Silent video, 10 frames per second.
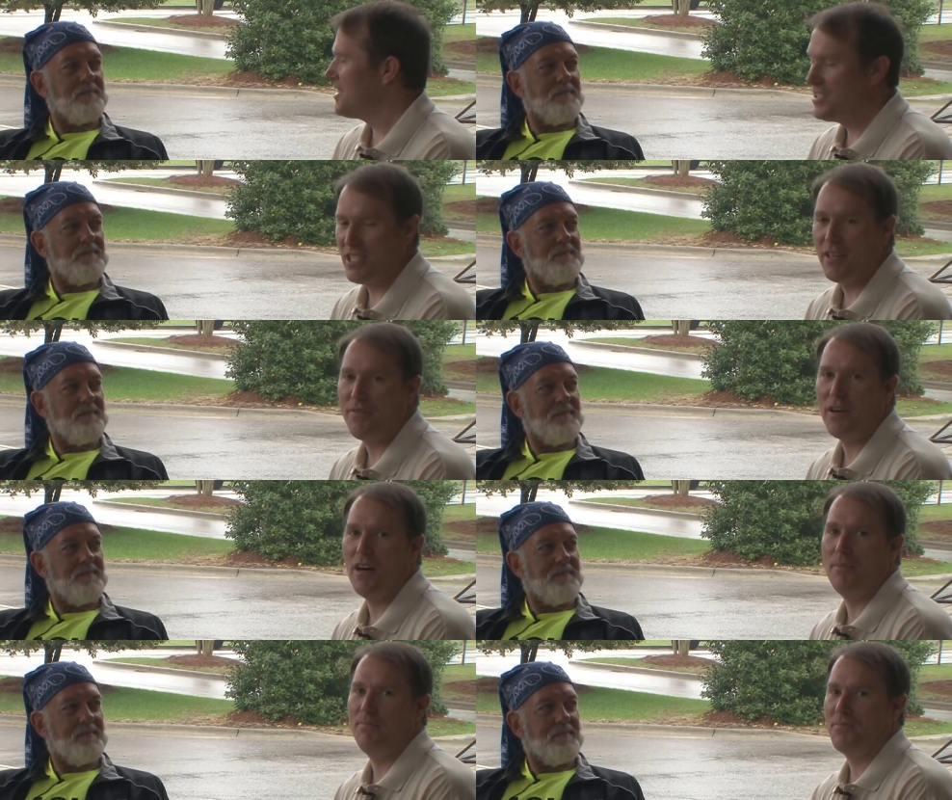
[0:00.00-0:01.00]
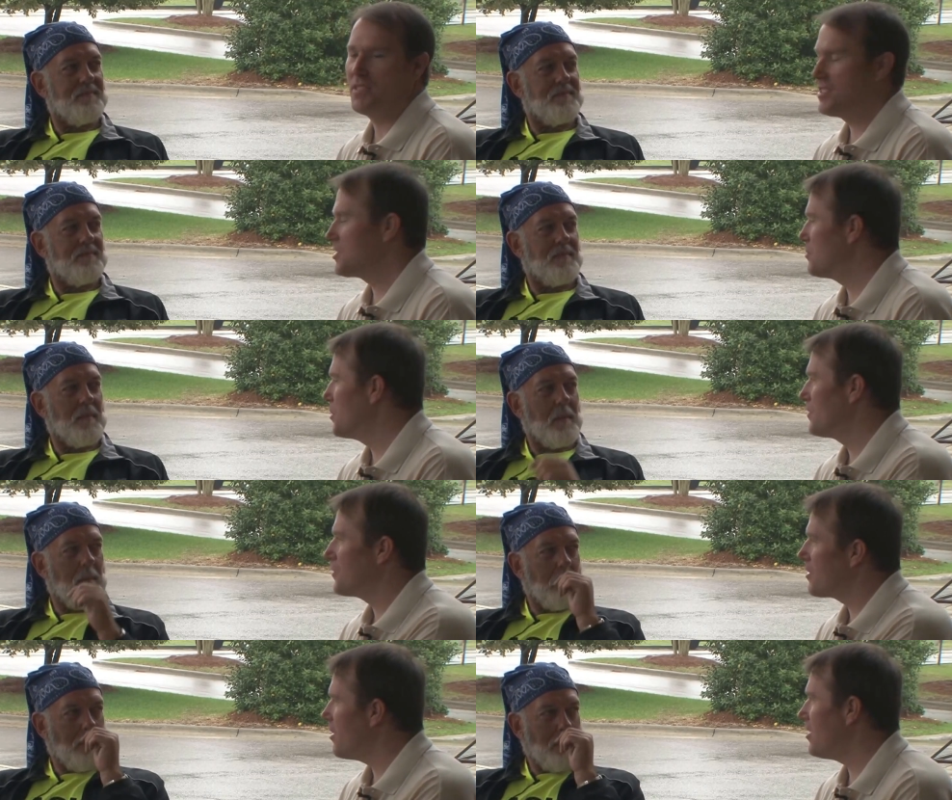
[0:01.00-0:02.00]
Speaker 1: Jeff, um, it's a
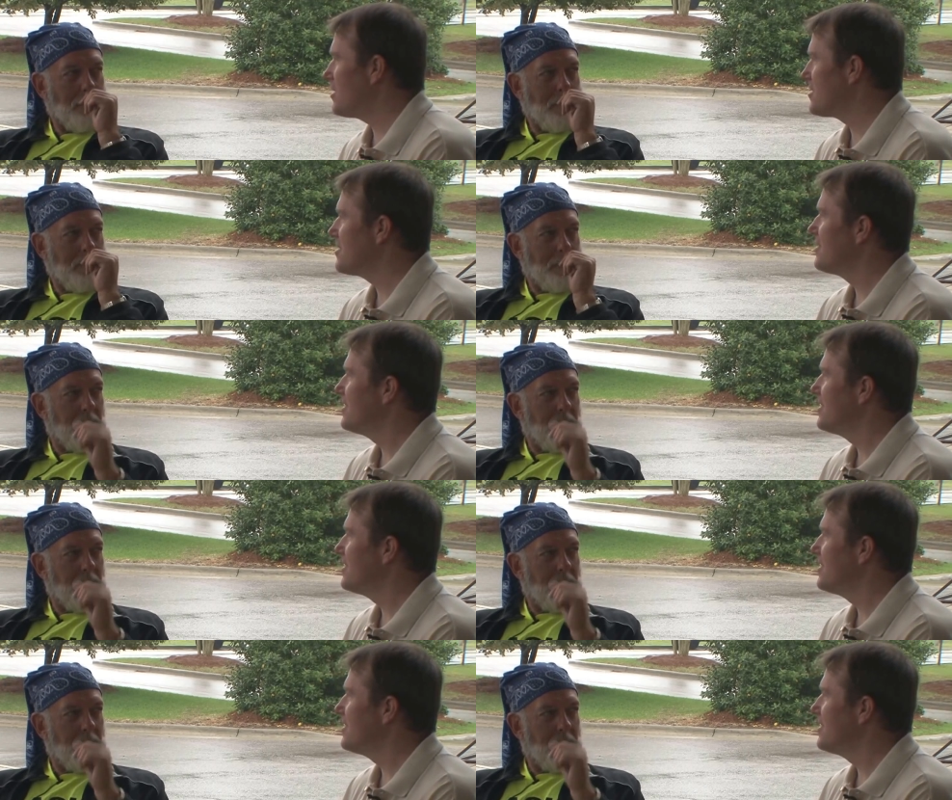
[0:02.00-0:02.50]
beautiful cause.